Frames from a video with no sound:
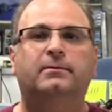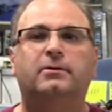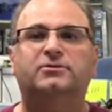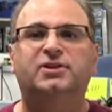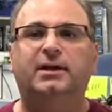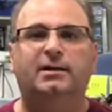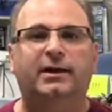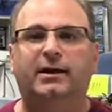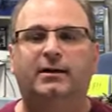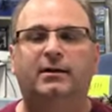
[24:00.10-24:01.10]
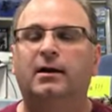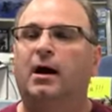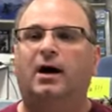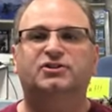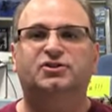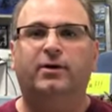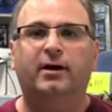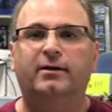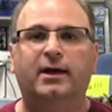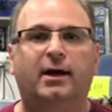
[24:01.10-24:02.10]
Zealand,
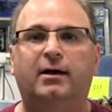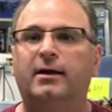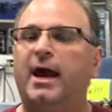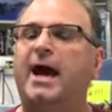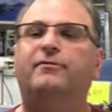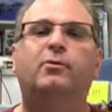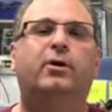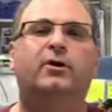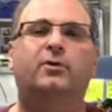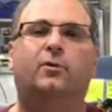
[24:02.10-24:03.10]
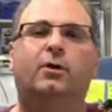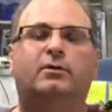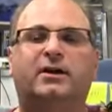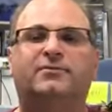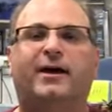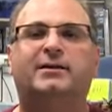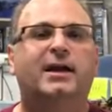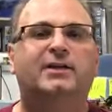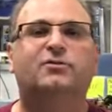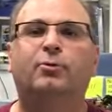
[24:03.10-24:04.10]
Australia, everywhere in the world. In
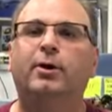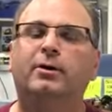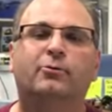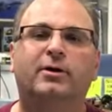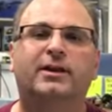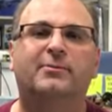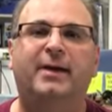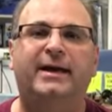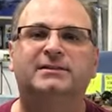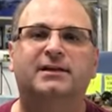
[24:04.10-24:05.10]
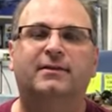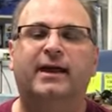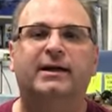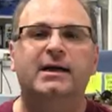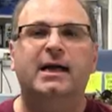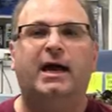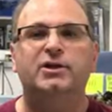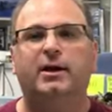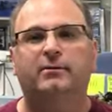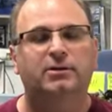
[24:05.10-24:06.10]
fact, it's really amazing that
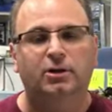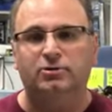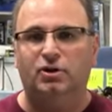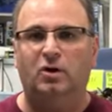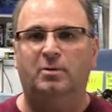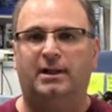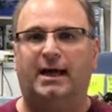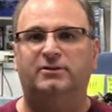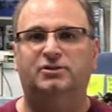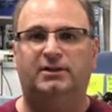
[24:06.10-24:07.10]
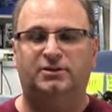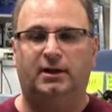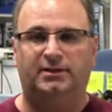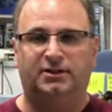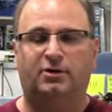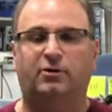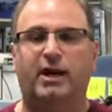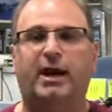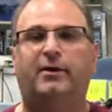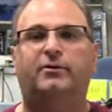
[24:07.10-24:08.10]
YouTube allows you as a
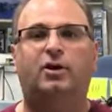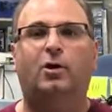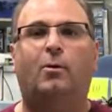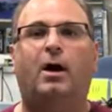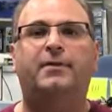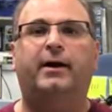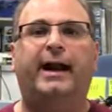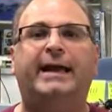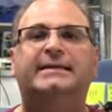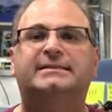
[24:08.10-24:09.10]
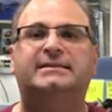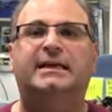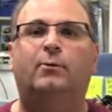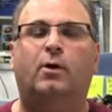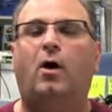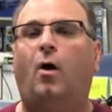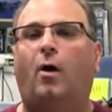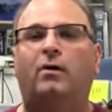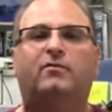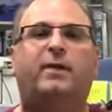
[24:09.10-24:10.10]
creator to go on there, and I can see where
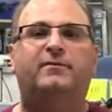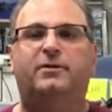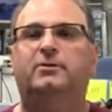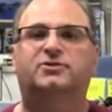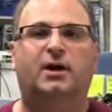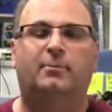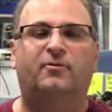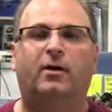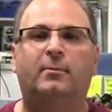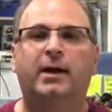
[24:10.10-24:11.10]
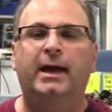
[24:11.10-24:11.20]
all of my views come from.